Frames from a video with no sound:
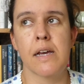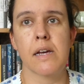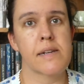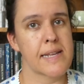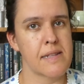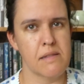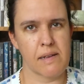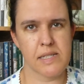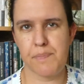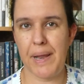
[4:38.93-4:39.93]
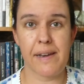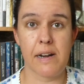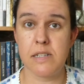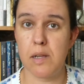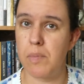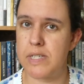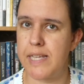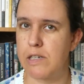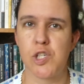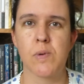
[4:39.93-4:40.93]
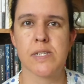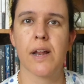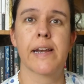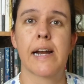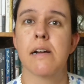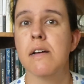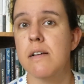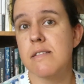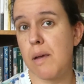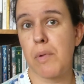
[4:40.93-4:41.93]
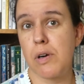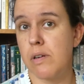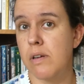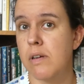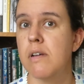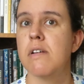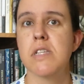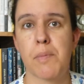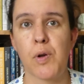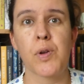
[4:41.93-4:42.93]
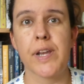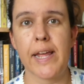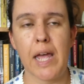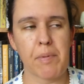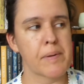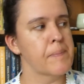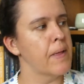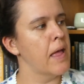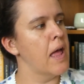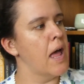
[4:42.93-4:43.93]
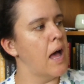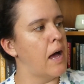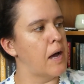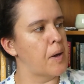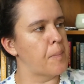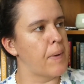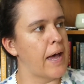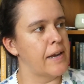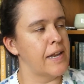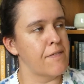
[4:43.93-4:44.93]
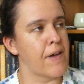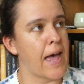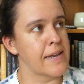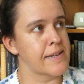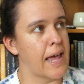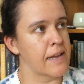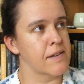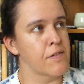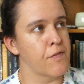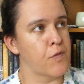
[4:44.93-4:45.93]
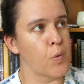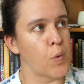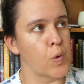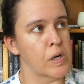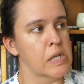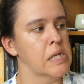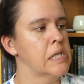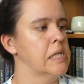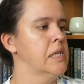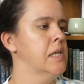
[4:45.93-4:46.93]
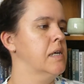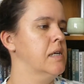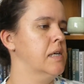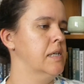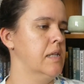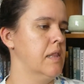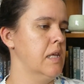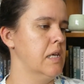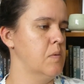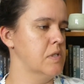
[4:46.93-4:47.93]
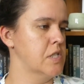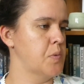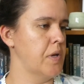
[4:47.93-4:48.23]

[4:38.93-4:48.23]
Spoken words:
they like spent their summers there, so it's like their summer holiday cabin, and they've had that for, I think it was